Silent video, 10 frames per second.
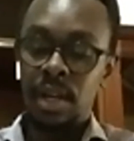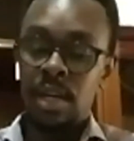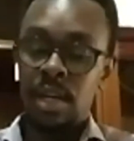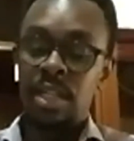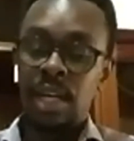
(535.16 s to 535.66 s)

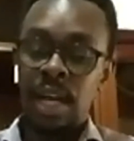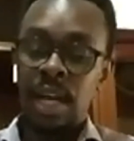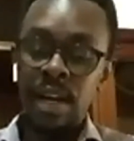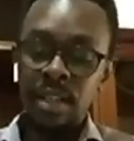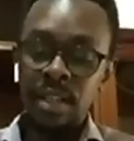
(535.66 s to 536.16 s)
The
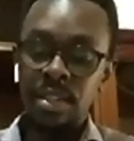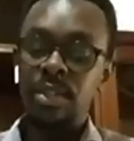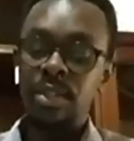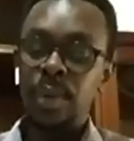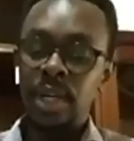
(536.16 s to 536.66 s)
current
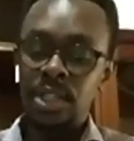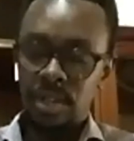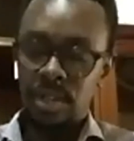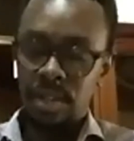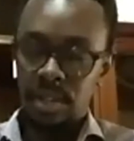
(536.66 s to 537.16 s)
situation
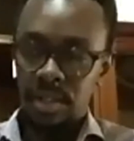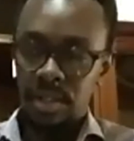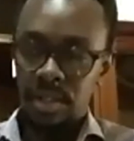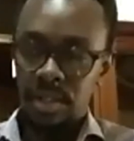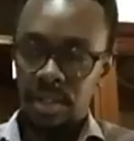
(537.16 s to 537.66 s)

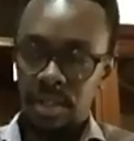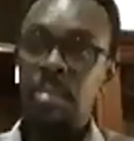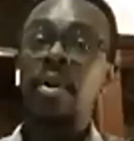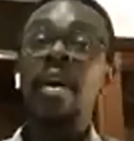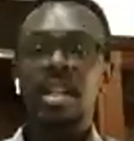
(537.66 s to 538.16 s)
is a
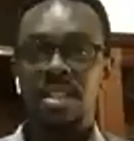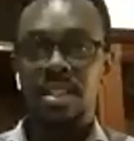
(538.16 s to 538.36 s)
bridge